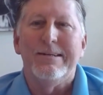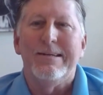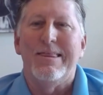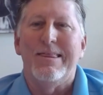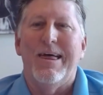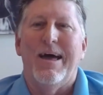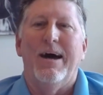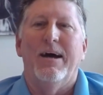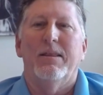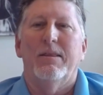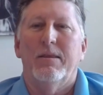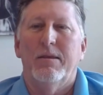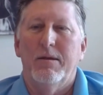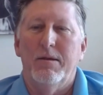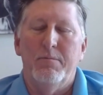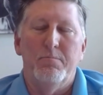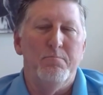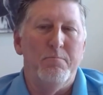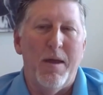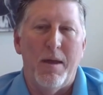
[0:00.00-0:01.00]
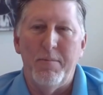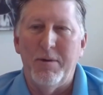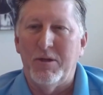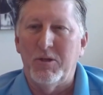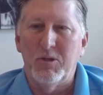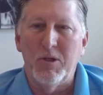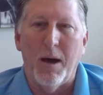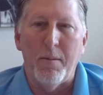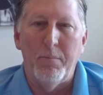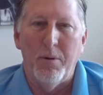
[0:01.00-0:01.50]
that maybe
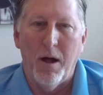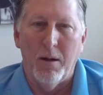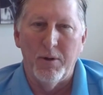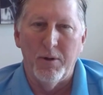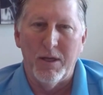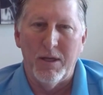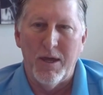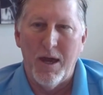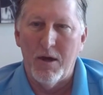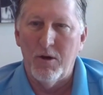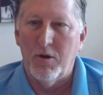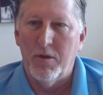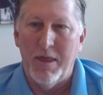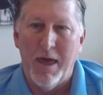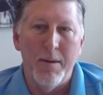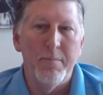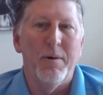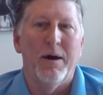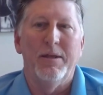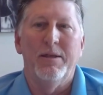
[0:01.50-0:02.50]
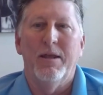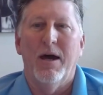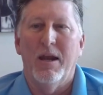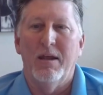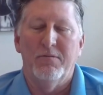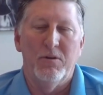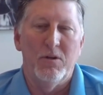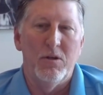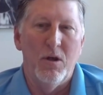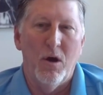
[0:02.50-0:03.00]
it's not public yet, or they might not
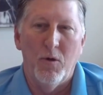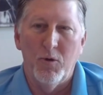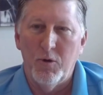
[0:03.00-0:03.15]
even know